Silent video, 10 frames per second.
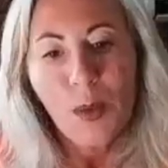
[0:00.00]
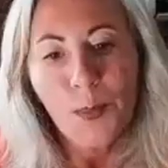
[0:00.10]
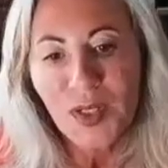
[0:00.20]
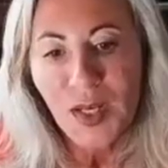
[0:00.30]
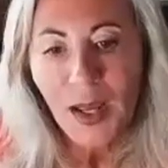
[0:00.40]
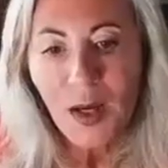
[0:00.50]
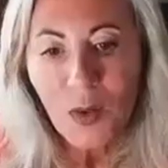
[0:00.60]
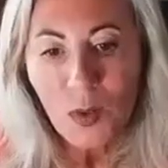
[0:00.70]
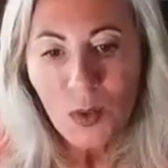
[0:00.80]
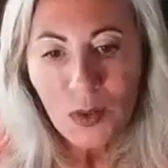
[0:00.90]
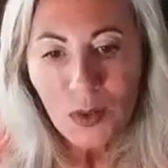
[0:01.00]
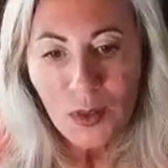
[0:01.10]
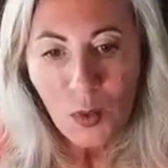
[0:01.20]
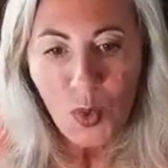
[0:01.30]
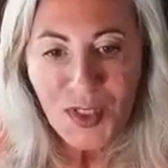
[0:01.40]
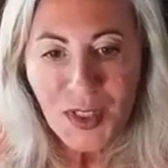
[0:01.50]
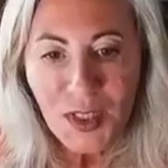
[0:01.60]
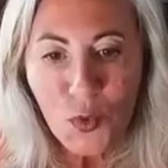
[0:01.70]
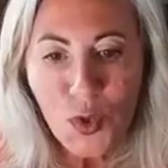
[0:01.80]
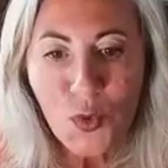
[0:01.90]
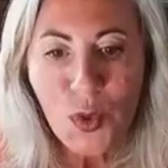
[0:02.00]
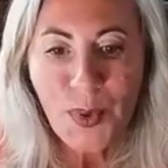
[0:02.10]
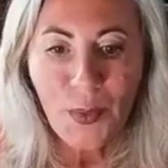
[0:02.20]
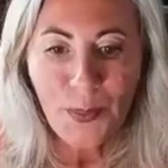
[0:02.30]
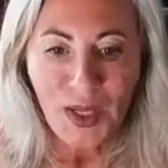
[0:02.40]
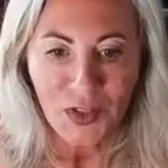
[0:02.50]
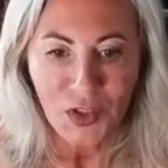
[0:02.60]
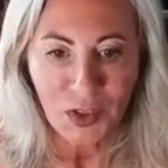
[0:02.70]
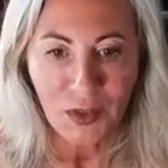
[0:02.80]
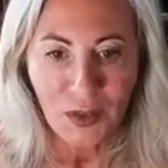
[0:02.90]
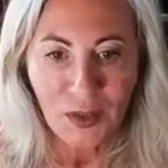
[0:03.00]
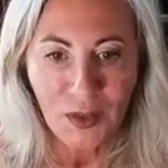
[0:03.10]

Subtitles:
But now, what do you know about magic?